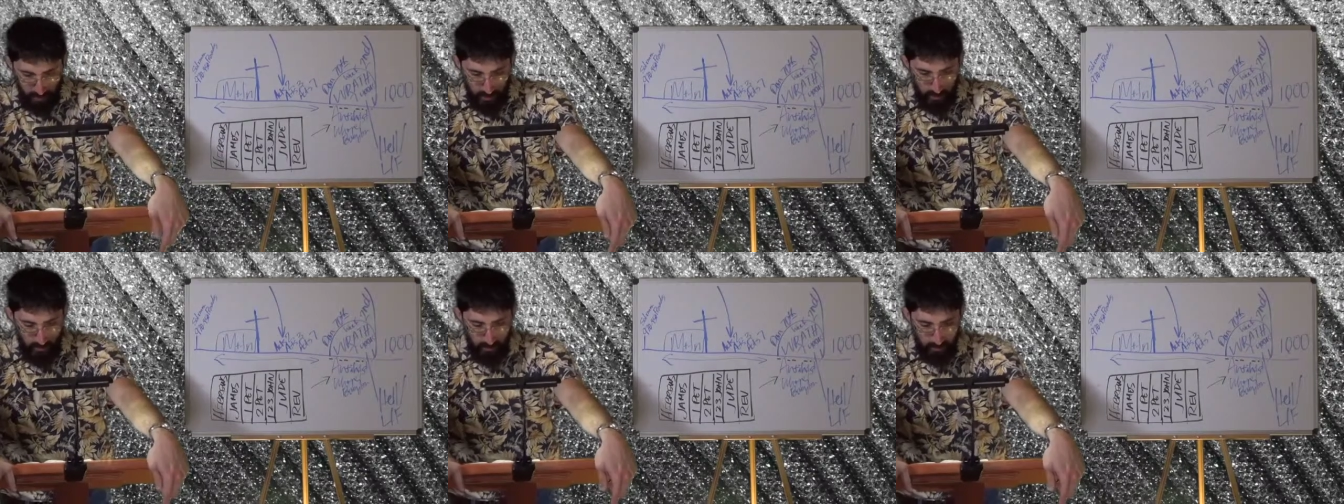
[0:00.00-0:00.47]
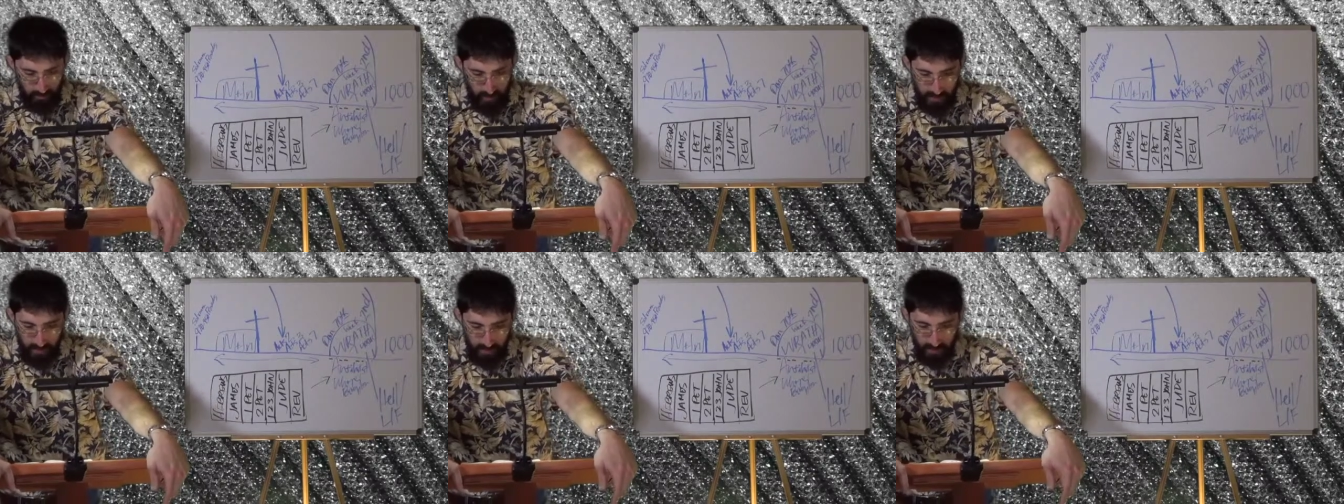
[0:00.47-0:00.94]
judge
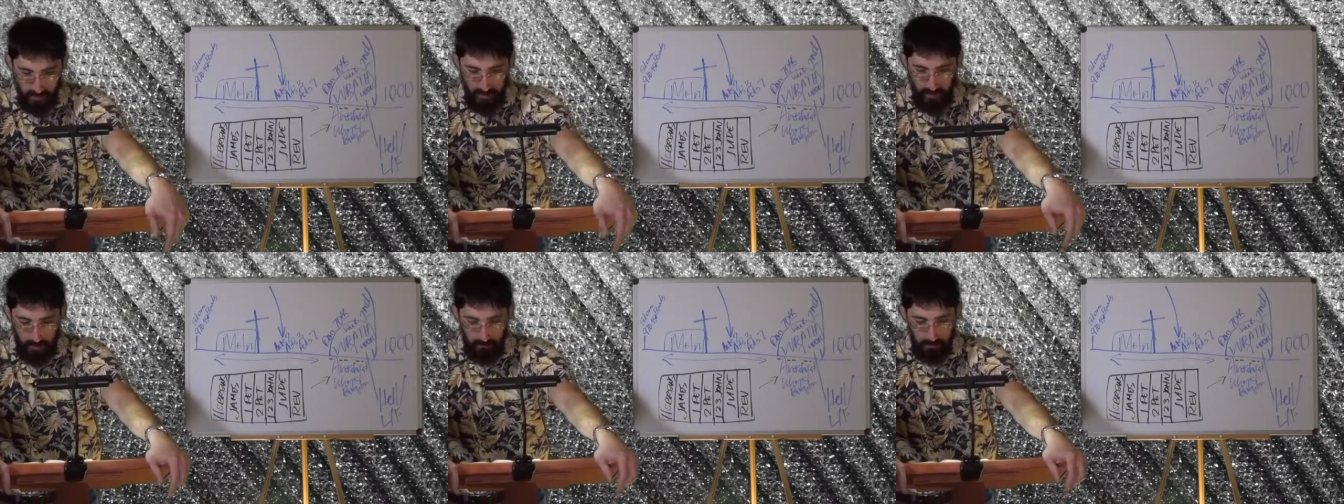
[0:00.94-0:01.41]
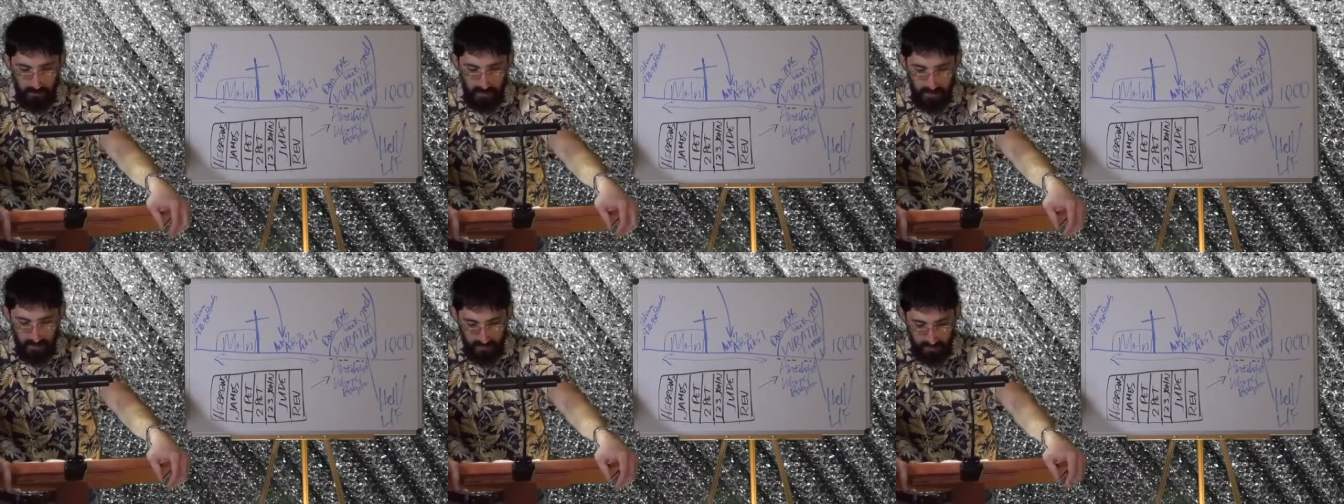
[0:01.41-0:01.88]
righteously, and
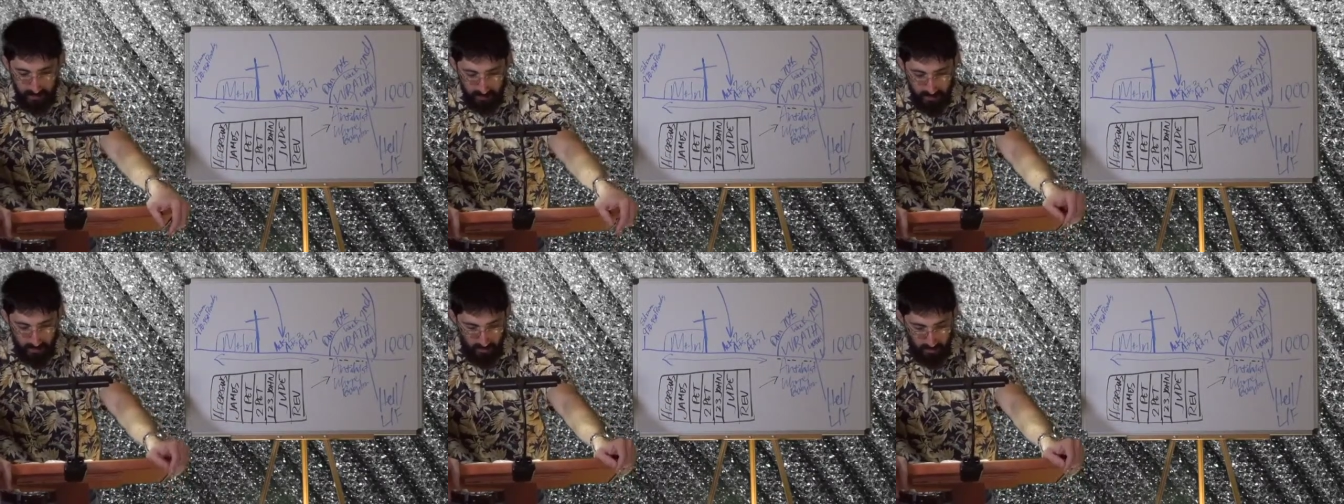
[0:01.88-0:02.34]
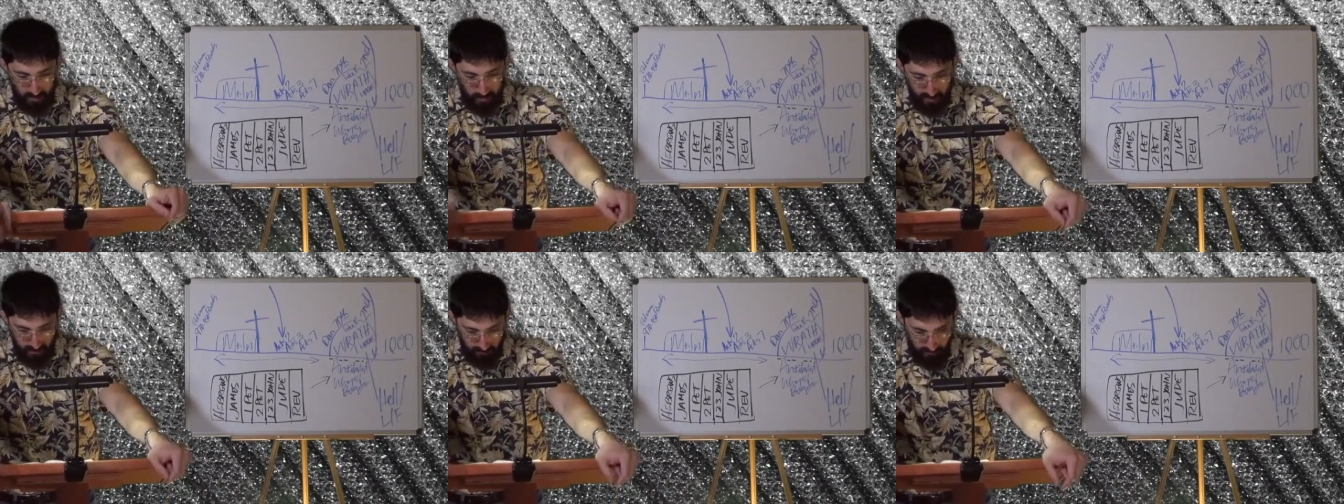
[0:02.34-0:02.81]
plead the
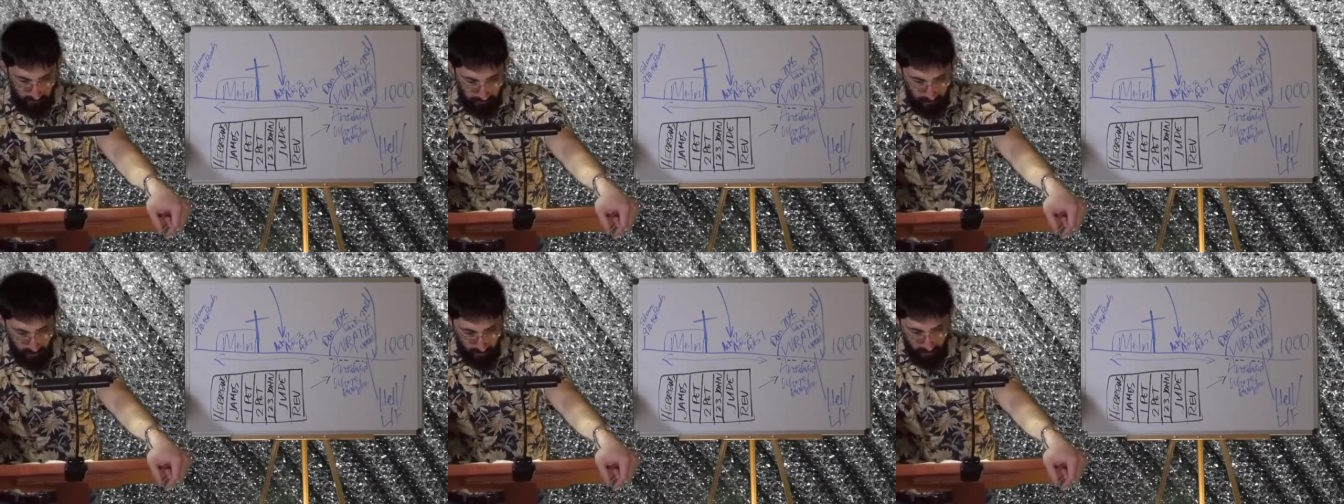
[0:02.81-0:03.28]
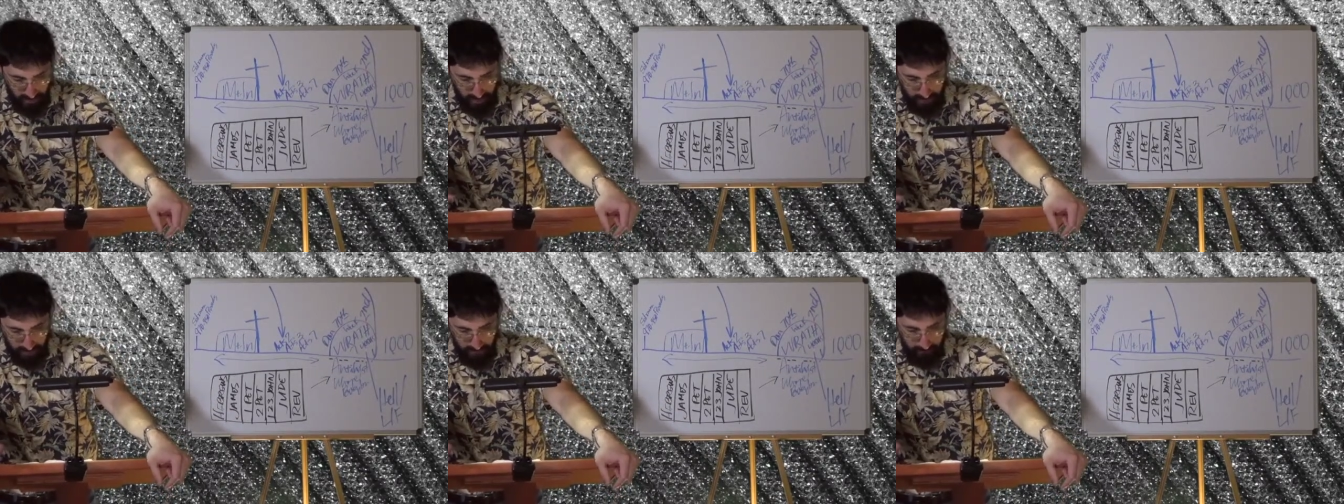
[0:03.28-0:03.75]
cause of the poor and
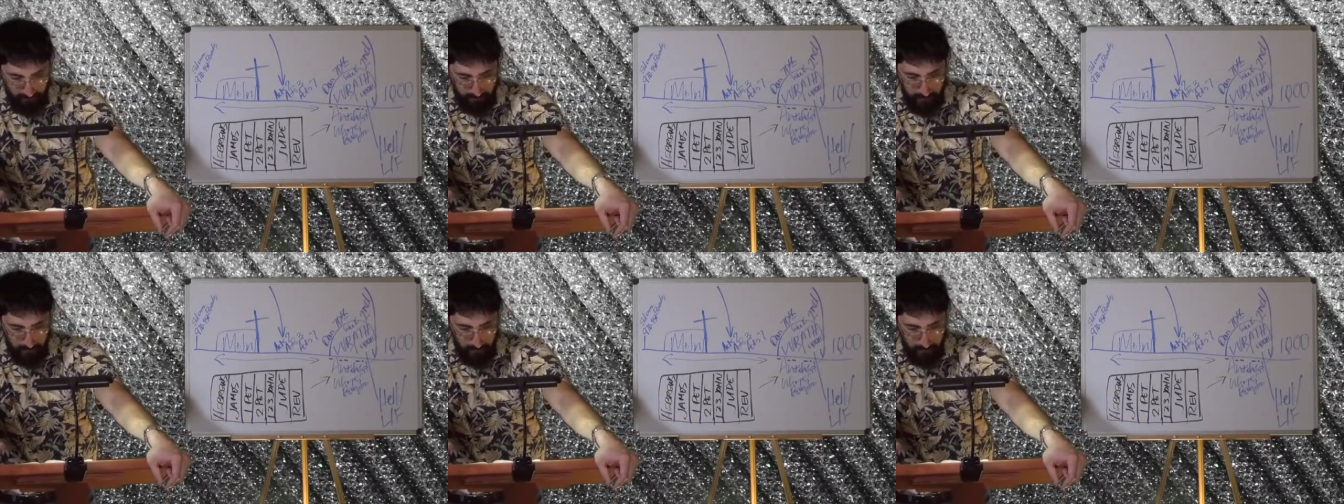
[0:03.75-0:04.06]
needy.